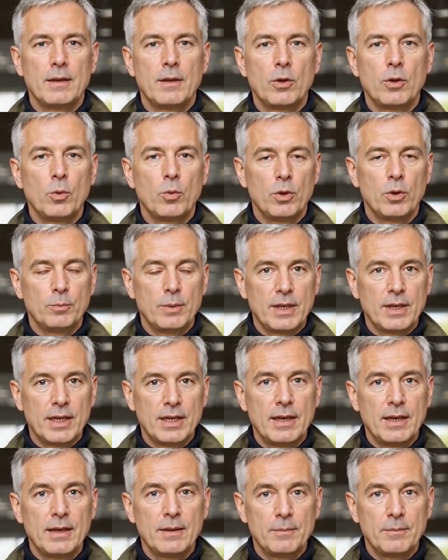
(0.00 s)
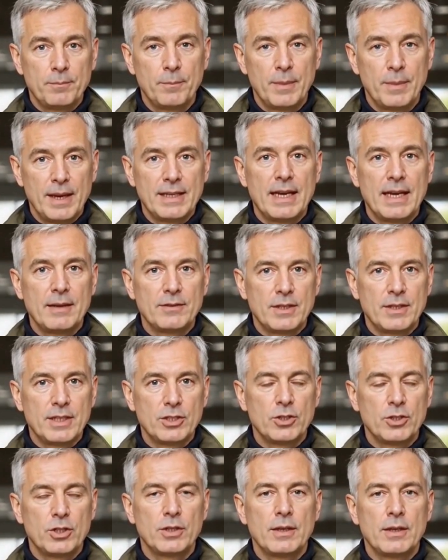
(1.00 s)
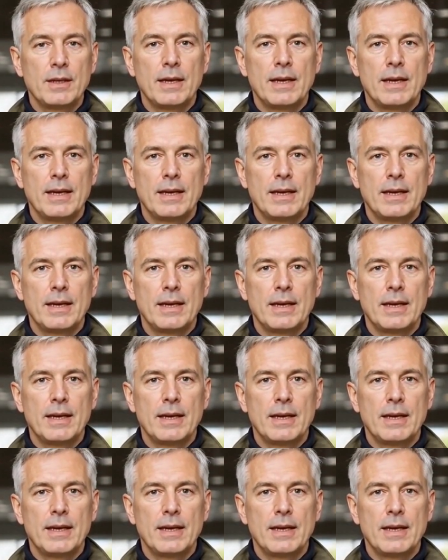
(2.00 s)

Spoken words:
you would be, by definition,